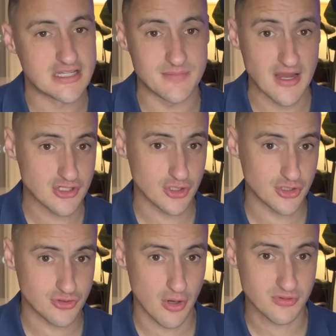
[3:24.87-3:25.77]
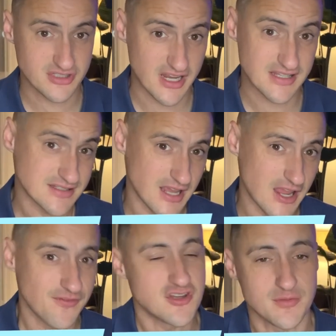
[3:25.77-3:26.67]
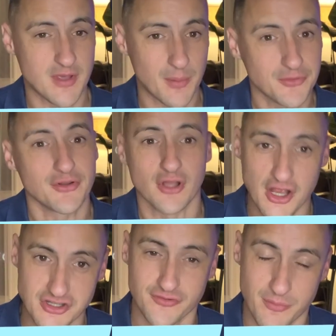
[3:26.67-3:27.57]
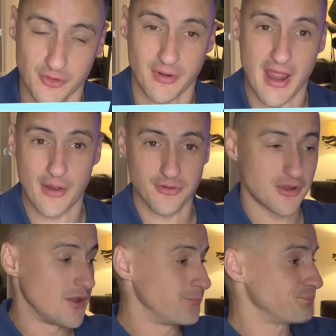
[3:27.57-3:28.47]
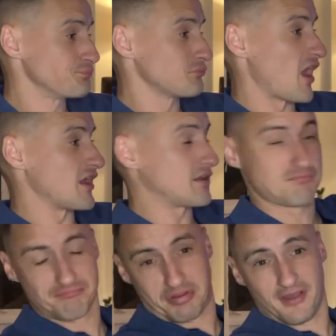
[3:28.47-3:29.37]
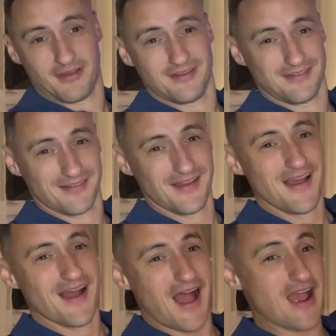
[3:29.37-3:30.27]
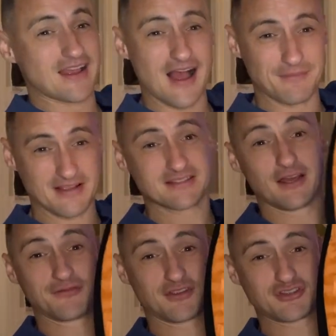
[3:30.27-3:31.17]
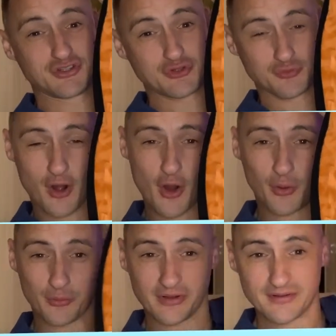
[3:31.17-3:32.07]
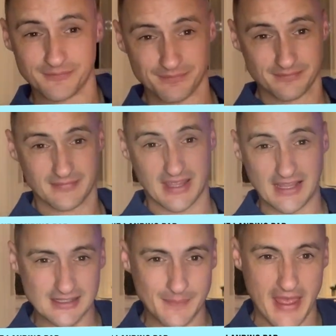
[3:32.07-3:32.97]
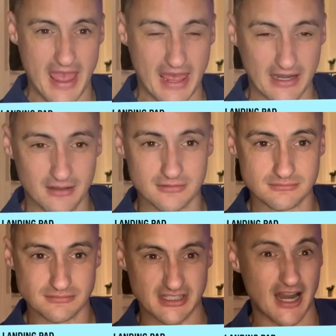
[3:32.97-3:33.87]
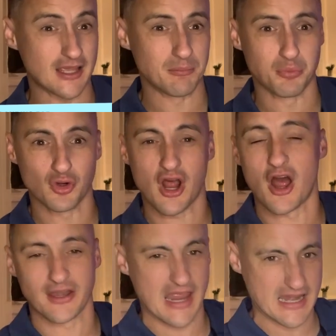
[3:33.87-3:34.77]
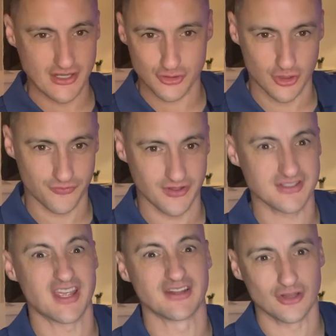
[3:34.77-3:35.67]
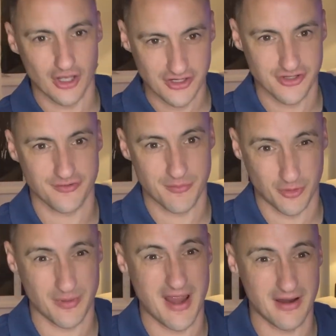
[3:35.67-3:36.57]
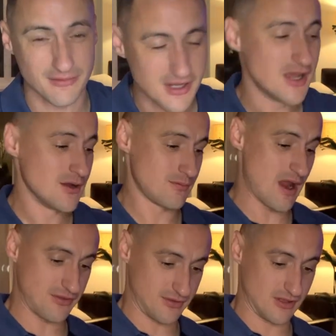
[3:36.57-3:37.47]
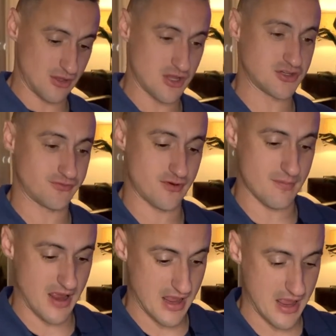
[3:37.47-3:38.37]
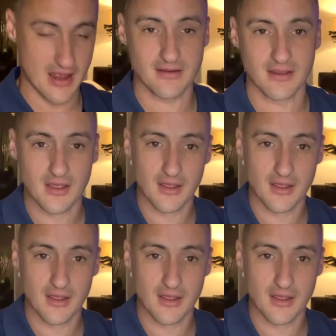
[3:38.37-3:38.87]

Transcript: To make sure the drone stays safe and to be able to launch it from the ground, I, I got myself this drone helipad that I can put on any surface and launch it from the ground rather than launch it from my hand.